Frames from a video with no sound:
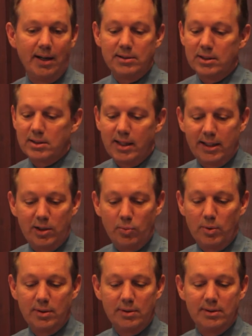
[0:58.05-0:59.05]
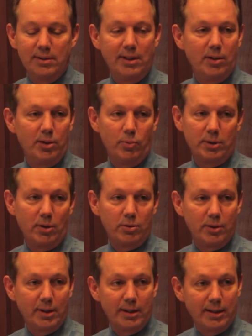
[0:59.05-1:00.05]
Just like you wouldn't go
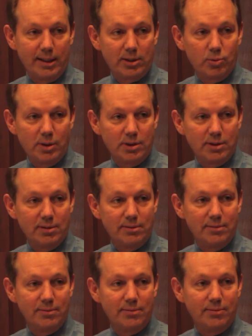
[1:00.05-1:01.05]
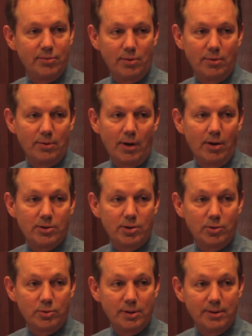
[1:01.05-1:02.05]
to an electrician for heart
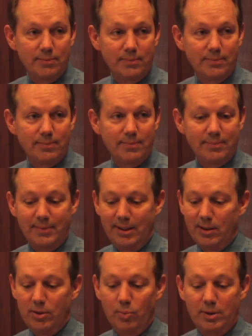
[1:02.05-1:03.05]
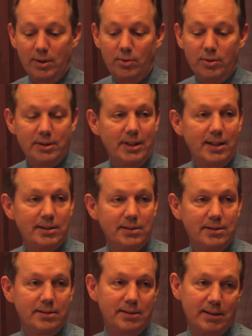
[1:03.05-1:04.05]
surgery. You know, you wouldn't go to a dentist to